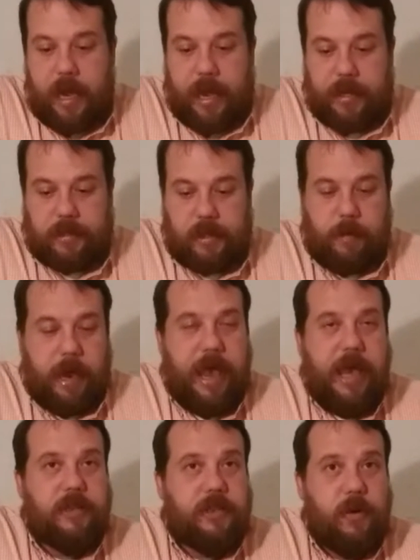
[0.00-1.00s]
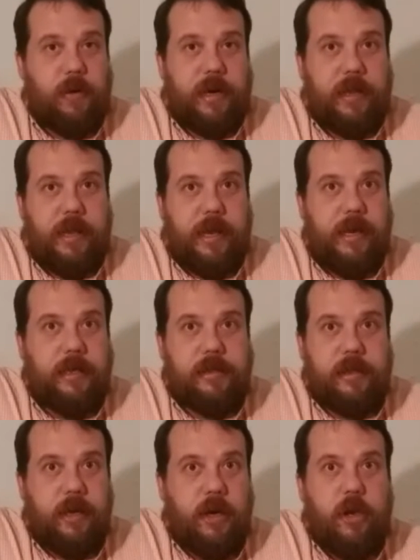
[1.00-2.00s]
and somebody hands you one of
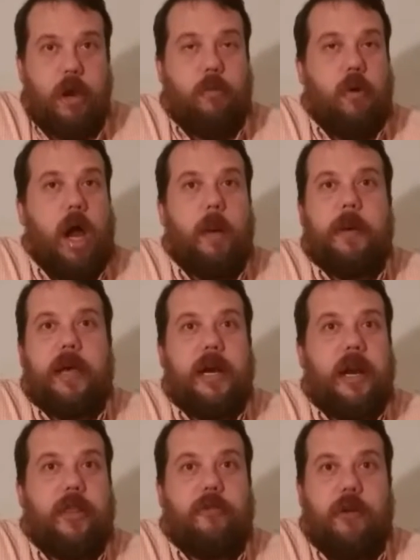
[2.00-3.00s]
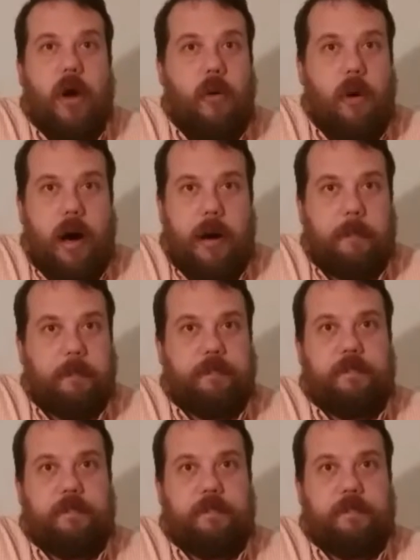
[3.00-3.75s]
these, you're probably going to throw up.